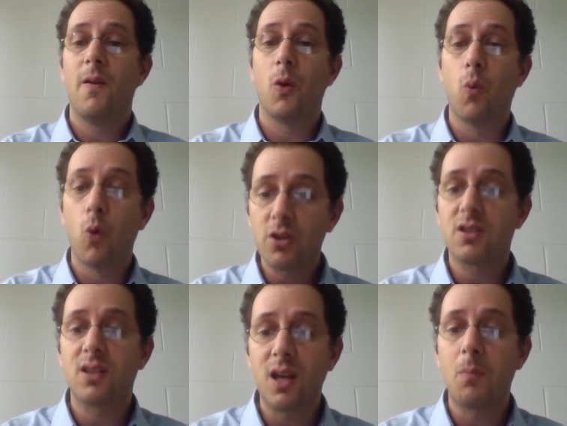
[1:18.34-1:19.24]
the
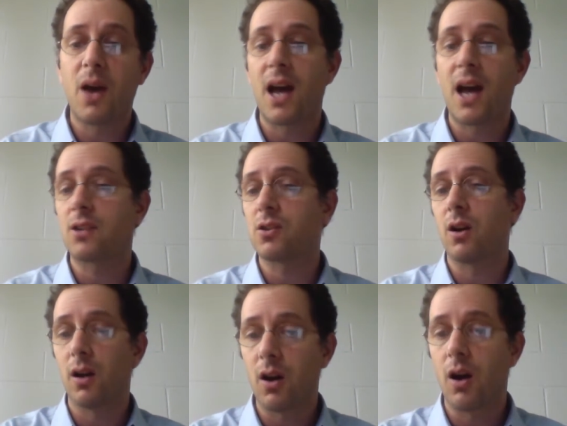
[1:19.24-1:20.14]
worst impacts
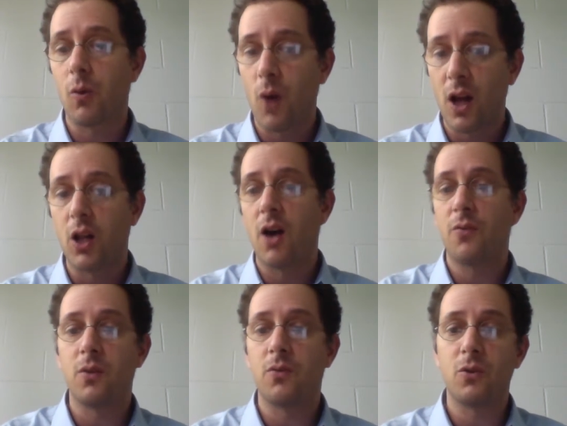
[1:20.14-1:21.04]
are are well off in
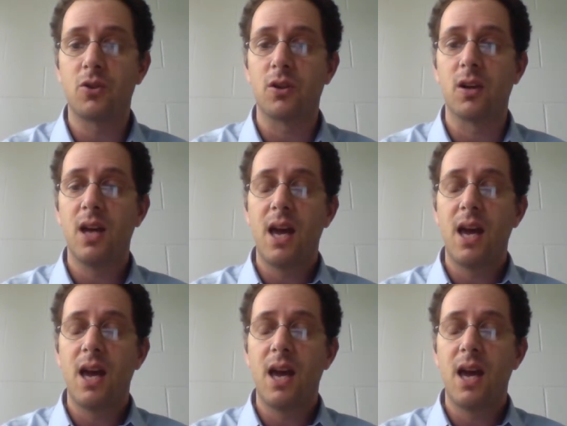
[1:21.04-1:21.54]
the future,